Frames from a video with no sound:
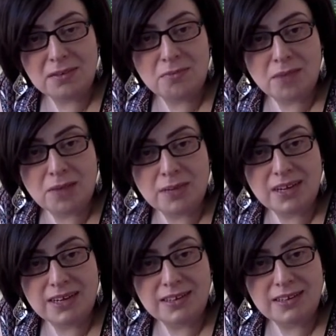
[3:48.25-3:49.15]
maybe
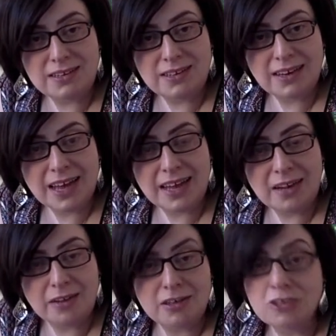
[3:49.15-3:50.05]
a delay
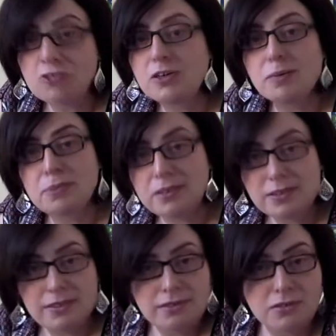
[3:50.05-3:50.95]
on a trip
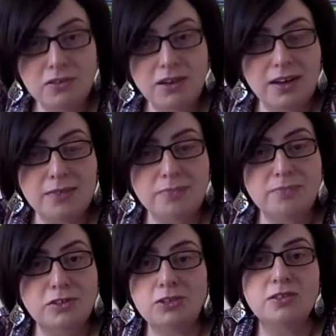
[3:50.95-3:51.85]

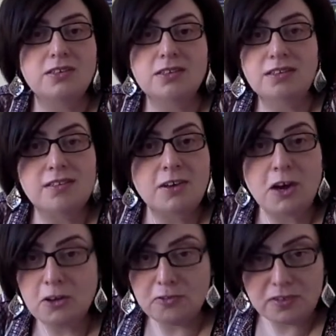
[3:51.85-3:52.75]
due to this
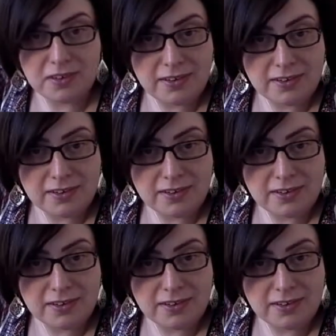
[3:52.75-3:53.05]
COVID.